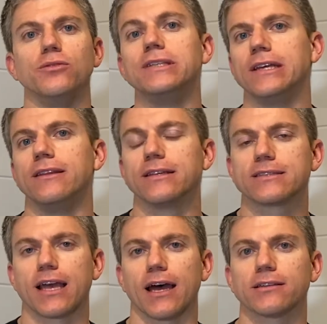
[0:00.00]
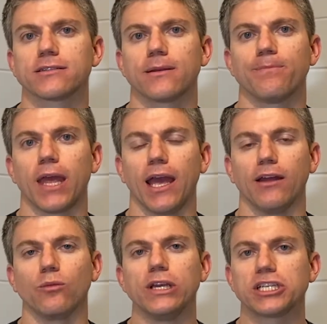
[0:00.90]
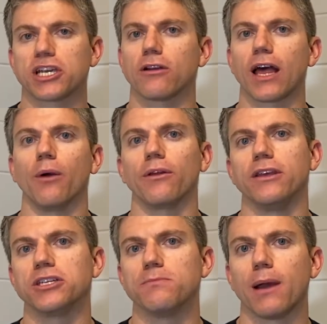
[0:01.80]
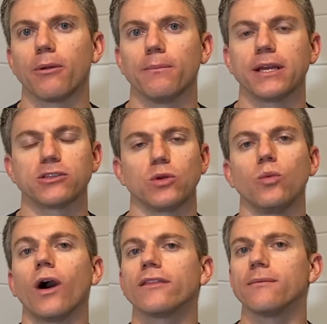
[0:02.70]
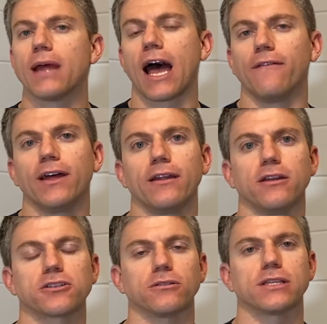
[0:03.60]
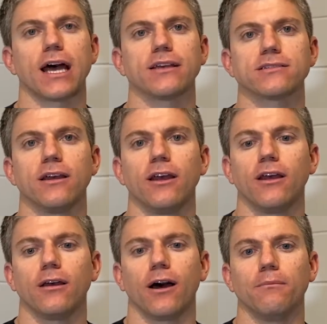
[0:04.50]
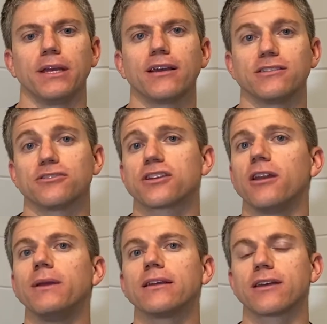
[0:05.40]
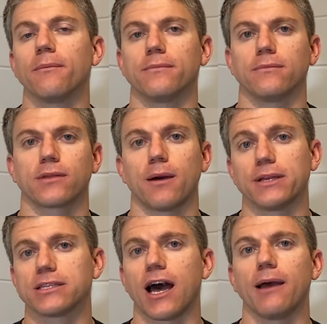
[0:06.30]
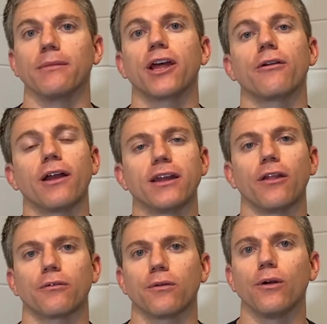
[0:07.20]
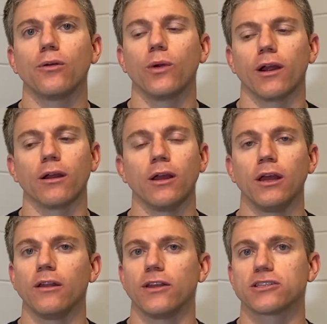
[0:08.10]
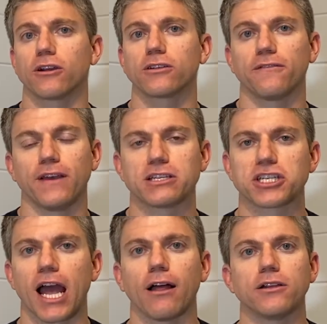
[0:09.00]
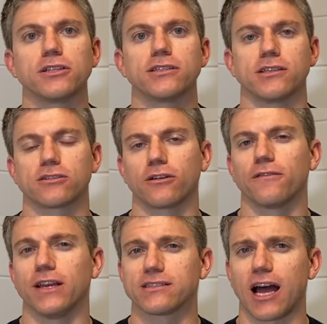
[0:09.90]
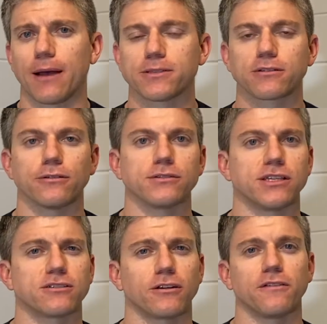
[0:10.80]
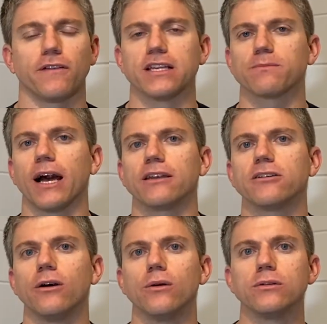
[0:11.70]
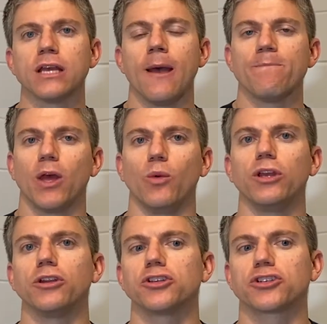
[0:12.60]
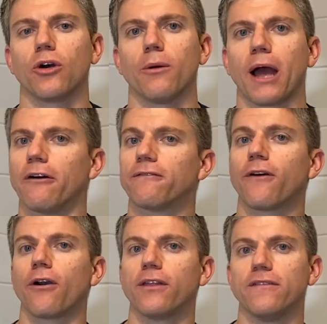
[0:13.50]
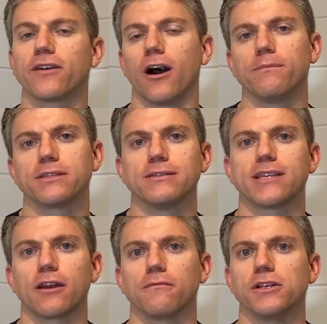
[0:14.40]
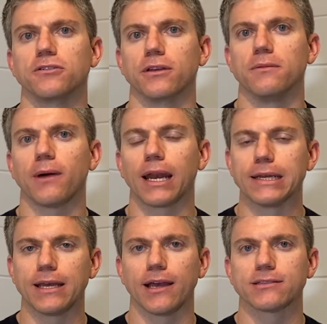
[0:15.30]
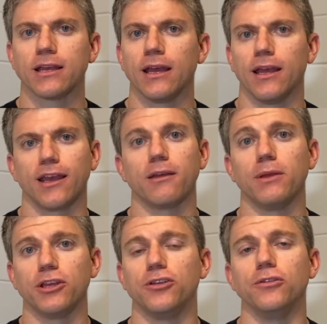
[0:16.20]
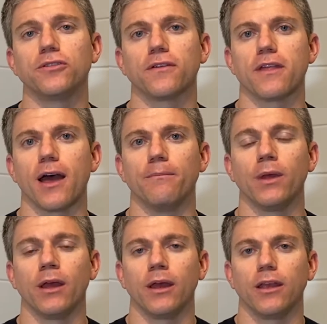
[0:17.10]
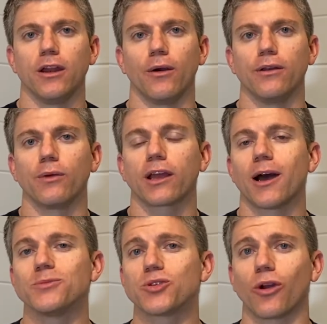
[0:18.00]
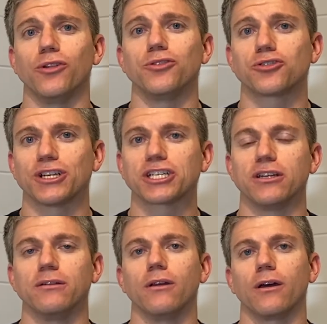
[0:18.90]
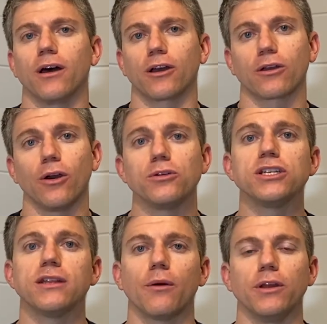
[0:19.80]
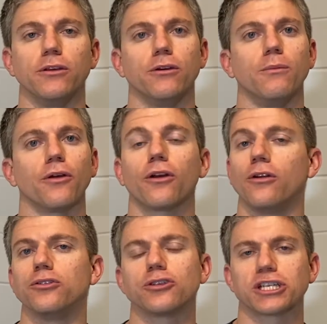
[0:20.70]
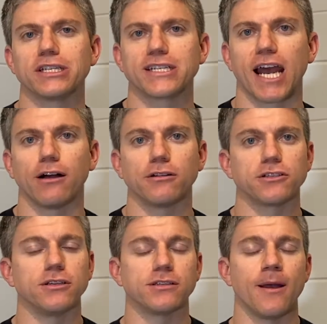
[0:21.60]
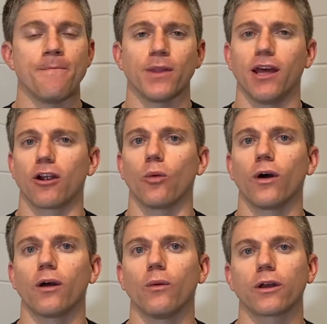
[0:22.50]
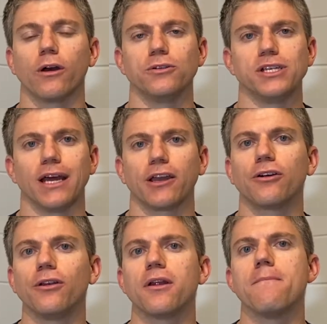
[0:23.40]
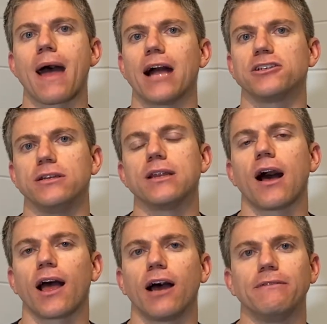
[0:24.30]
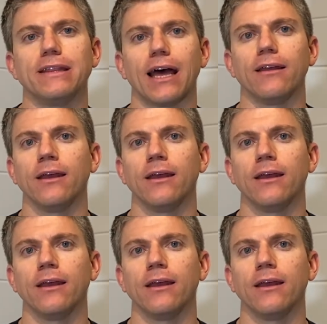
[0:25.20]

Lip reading: did this test. And we share that with each member because we want them to have that initial test, because there's going to be come a time later on down the road where they start to face challenges, they start to face obstacles, they start to face plateaus, and when you can show them how far they've come since that original InBody test, it can be huge for them. You know, and when it comes to our nutrition coaching that we do, both our nutrition challenges and our one-on-one coaching, I couldn't imagine not having that